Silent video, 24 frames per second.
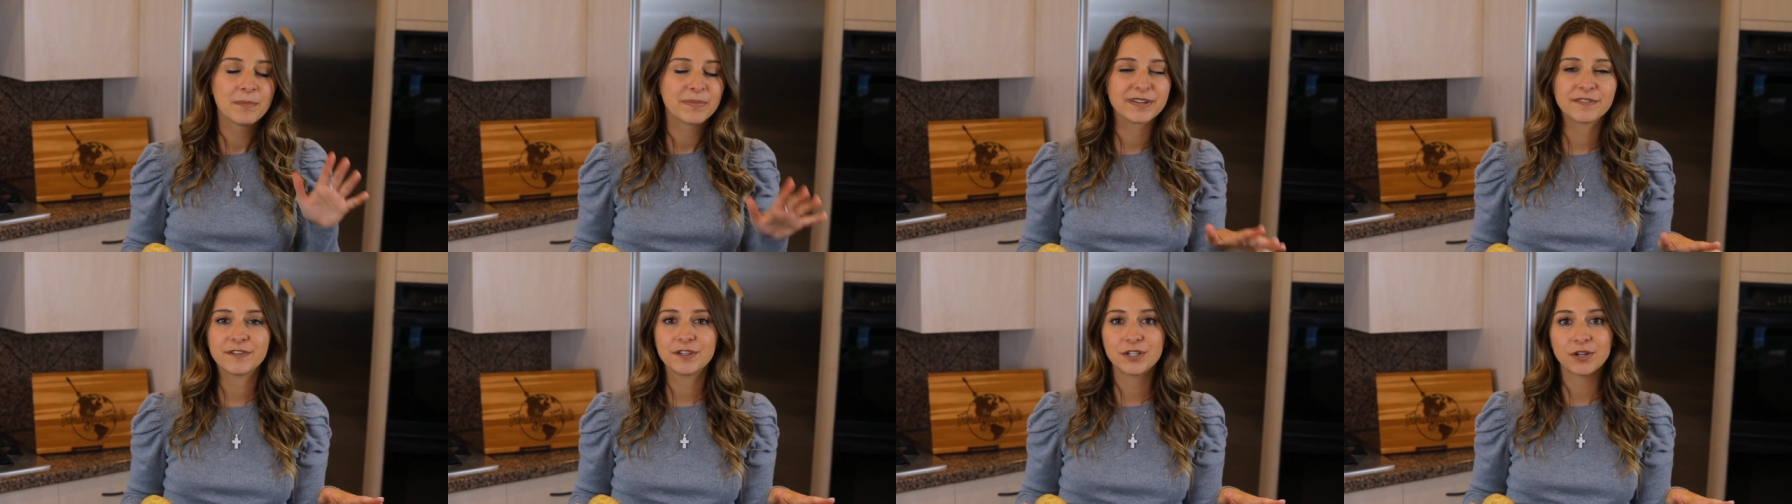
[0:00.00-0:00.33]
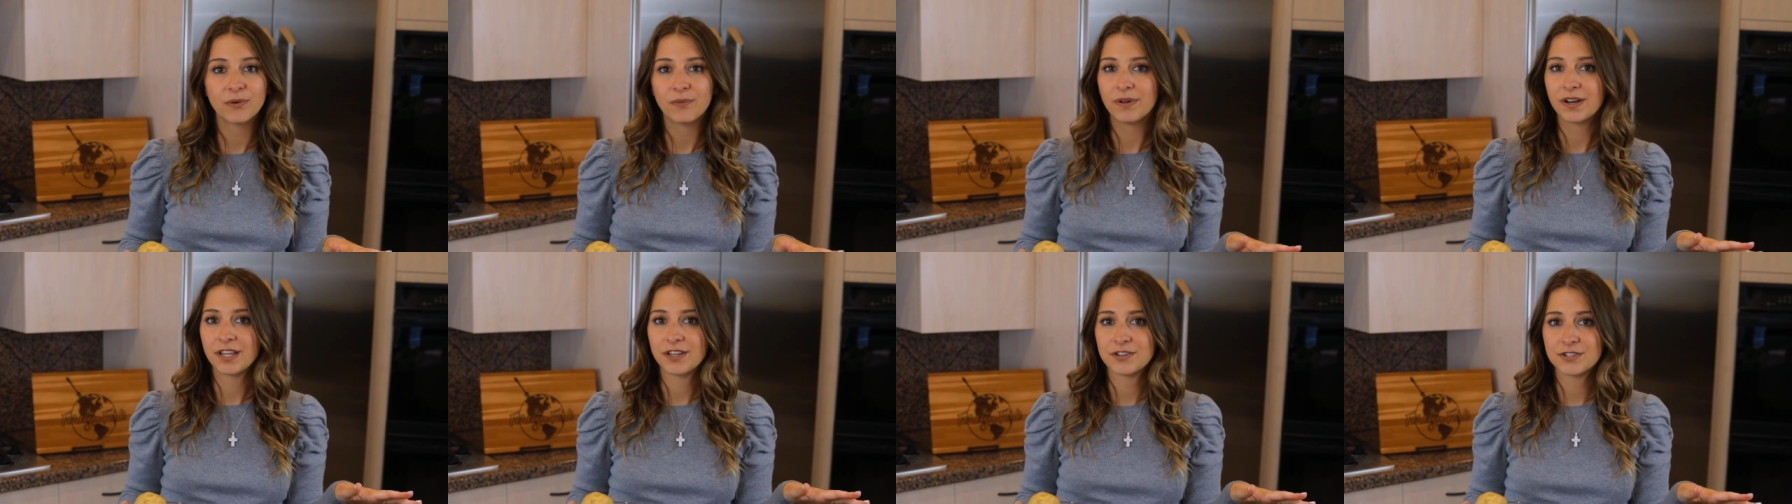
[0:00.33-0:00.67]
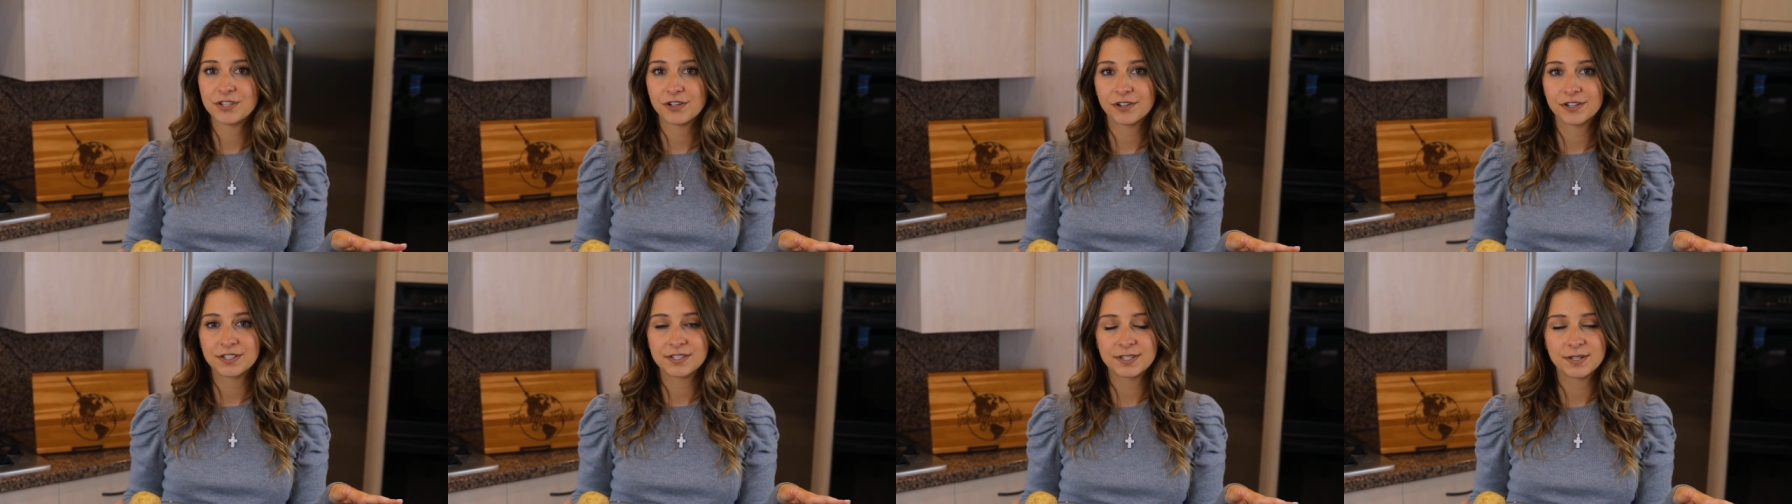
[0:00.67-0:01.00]
But if you don't wanna use
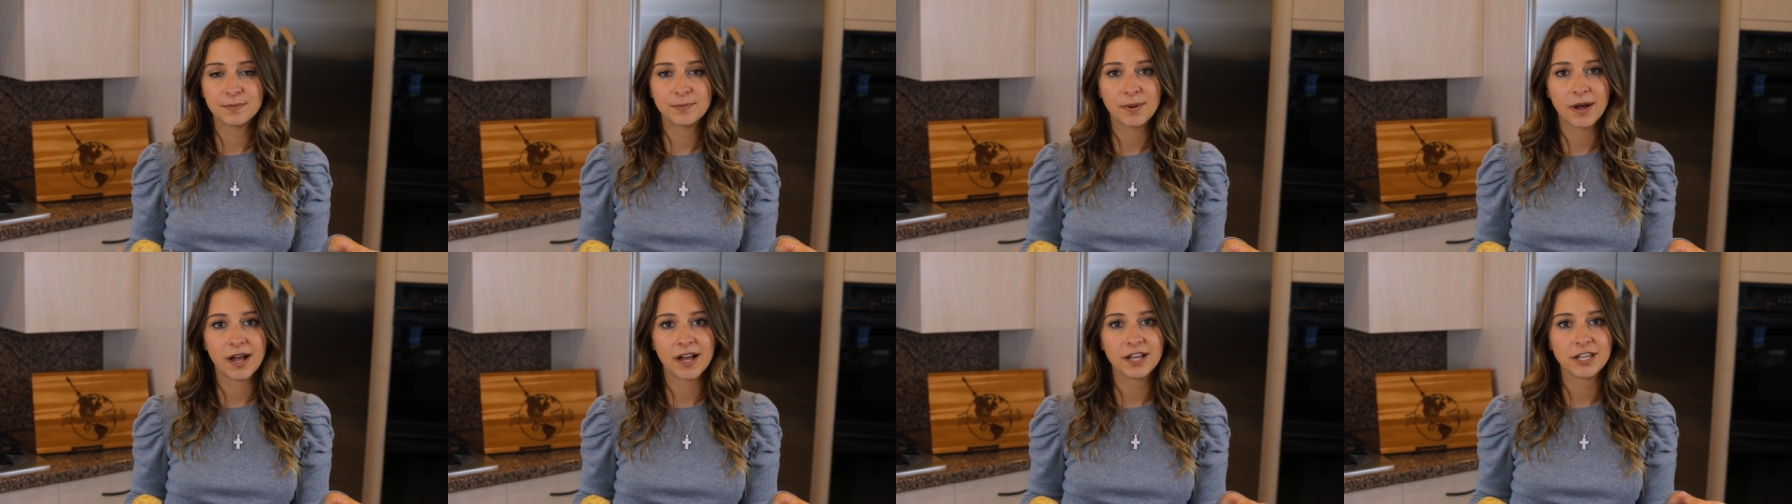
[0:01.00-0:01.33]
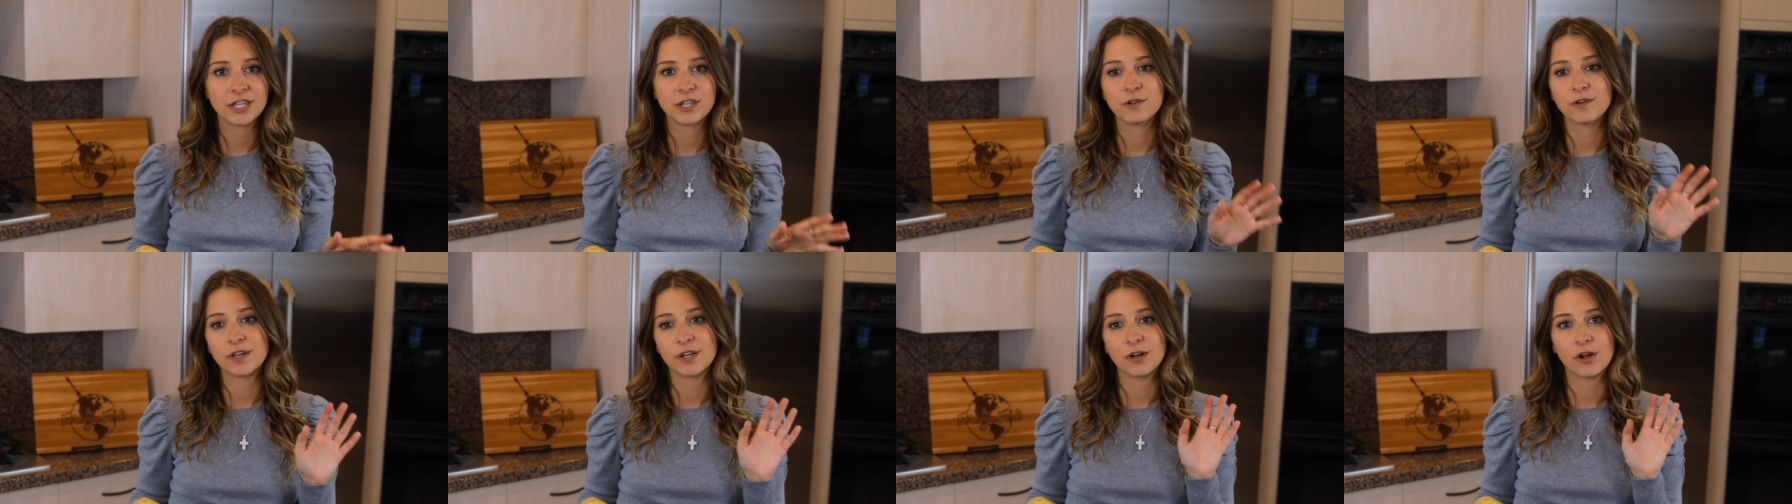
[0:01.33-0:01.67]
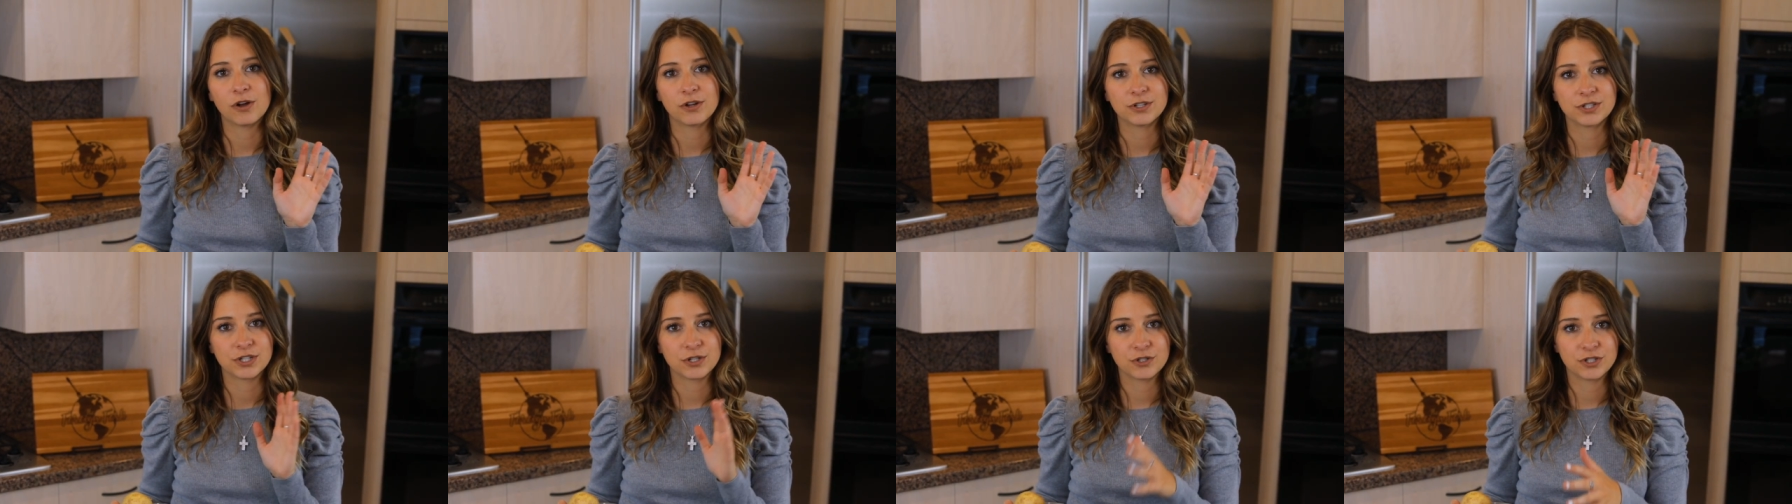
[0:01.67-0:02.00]
your Instant Pot, you can
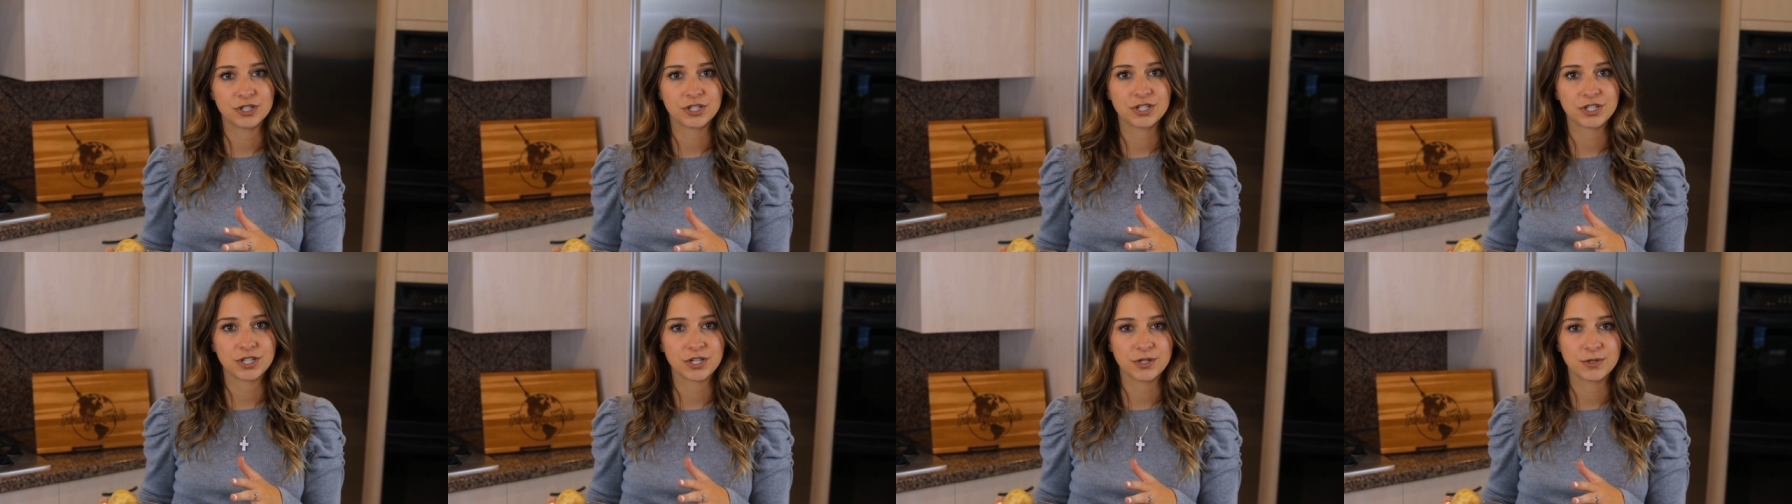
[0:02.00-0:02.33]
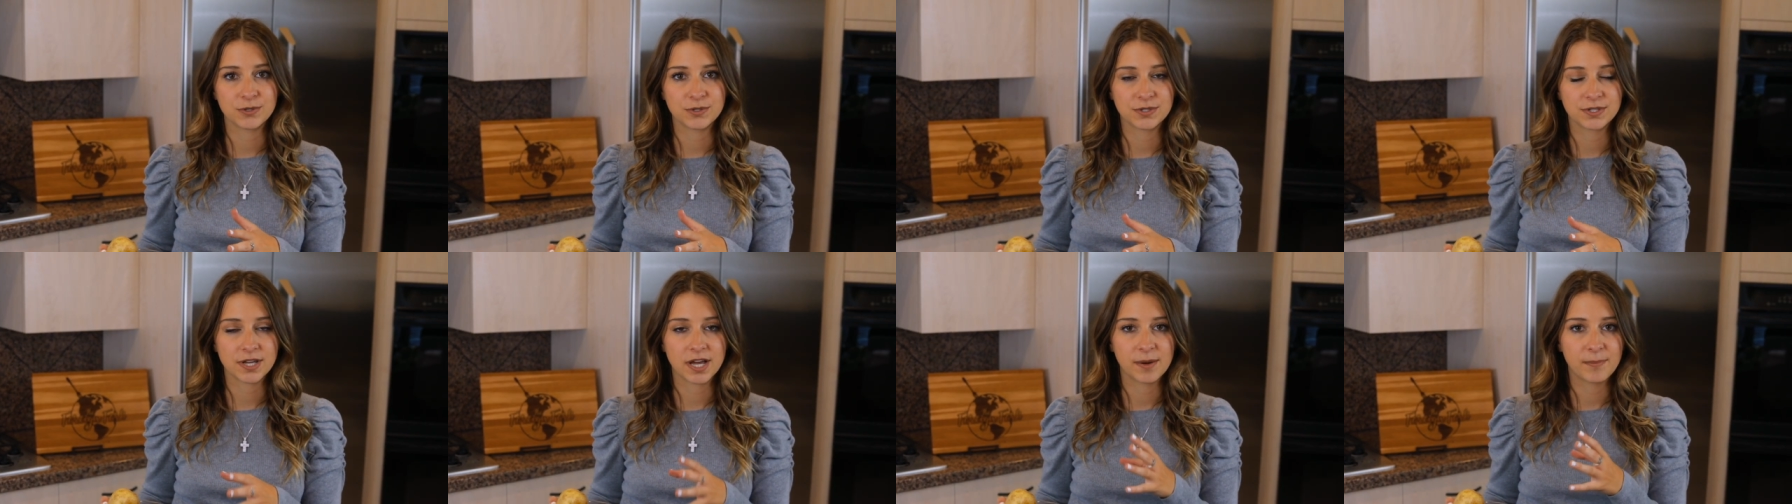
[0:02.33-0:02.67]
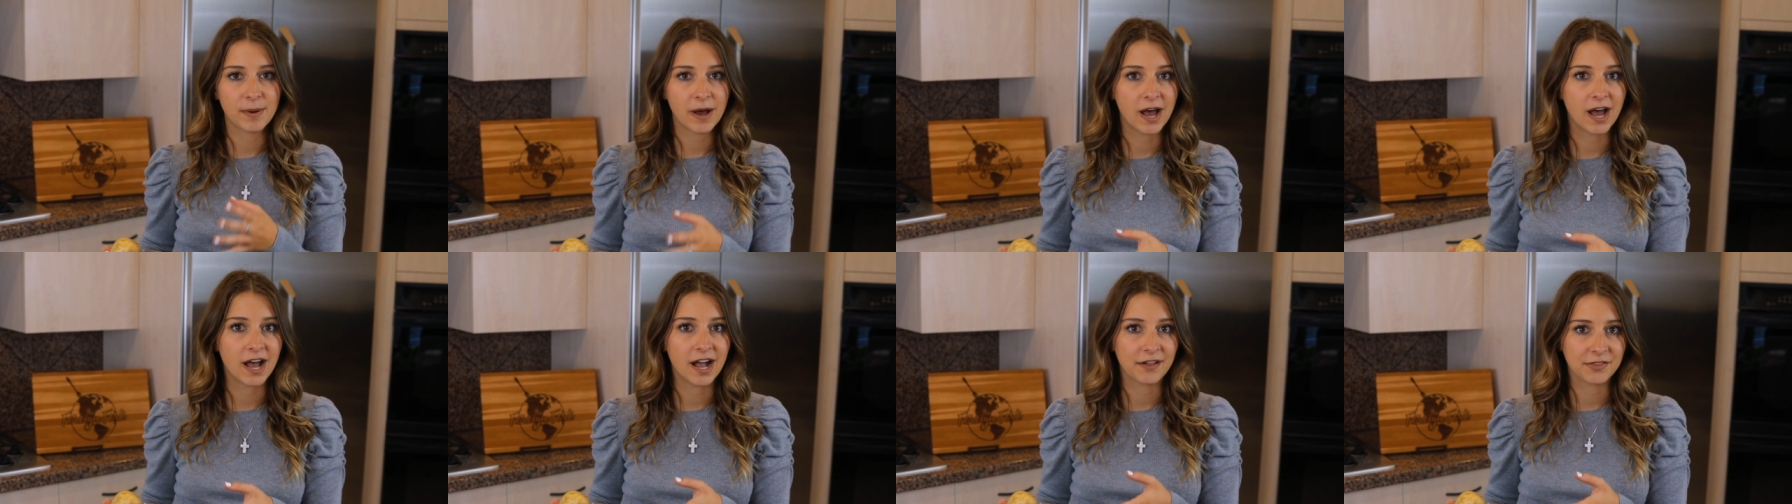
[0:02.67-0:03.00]
also just use a
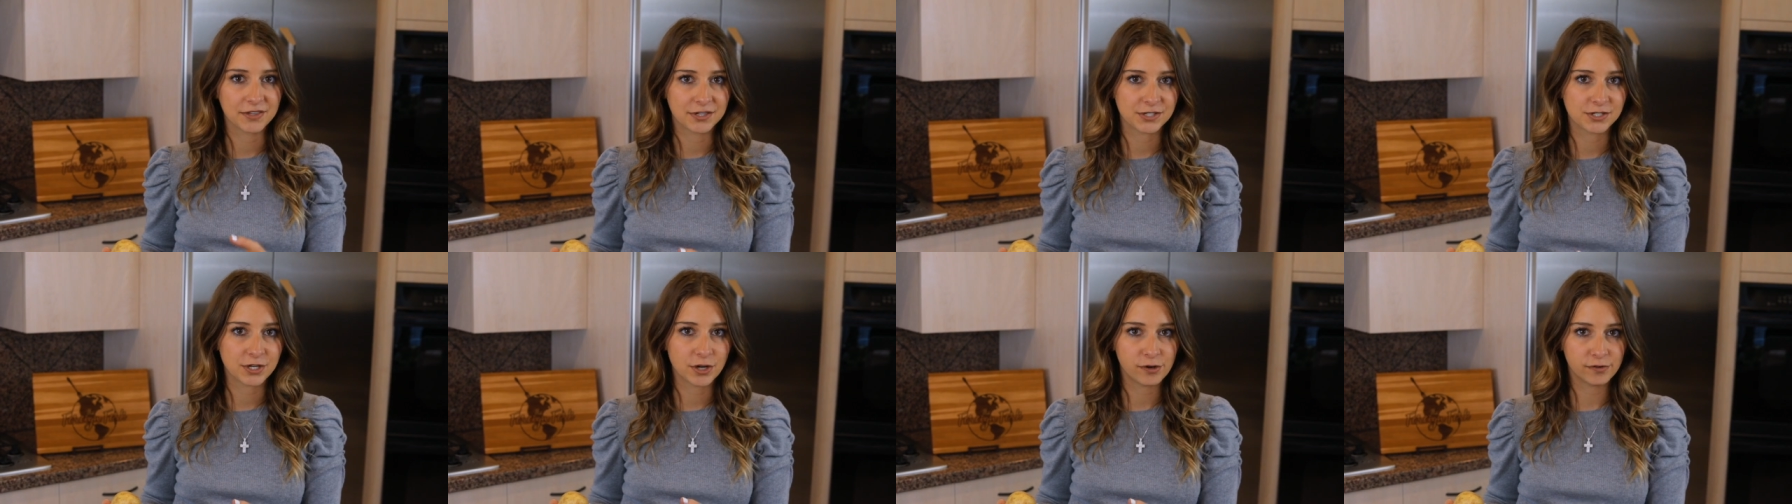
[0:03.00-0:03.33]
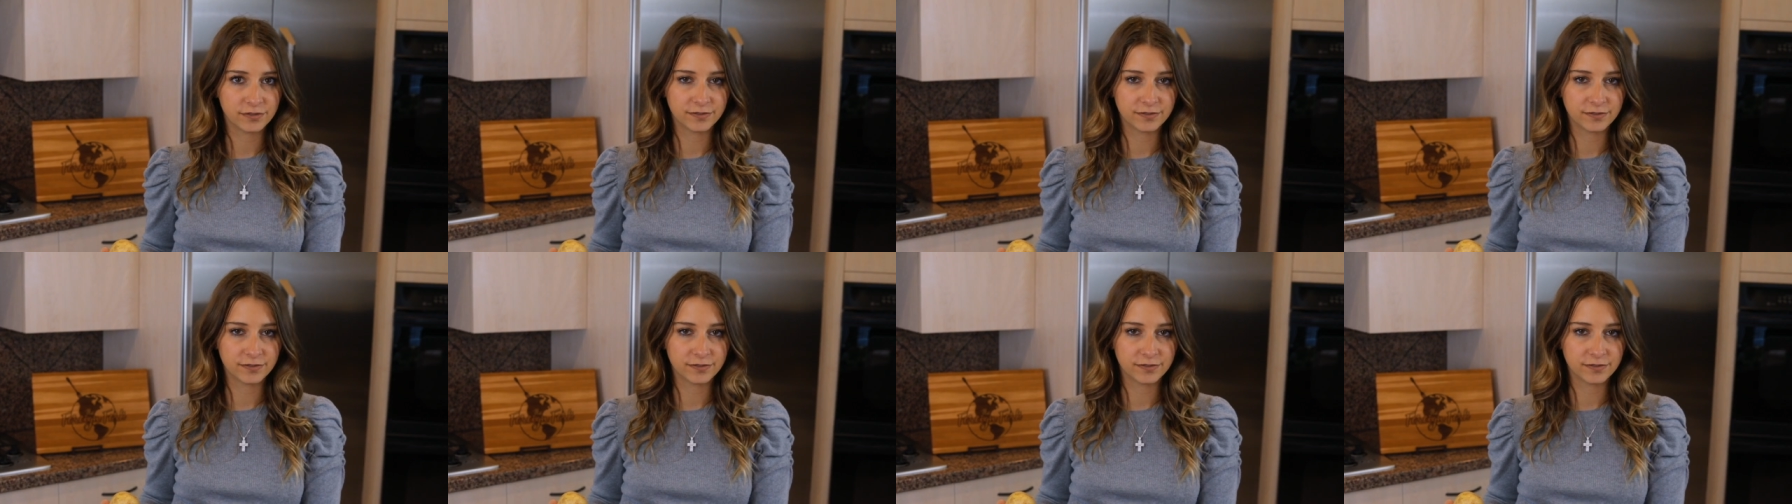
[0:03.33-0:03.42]
pot on the stove.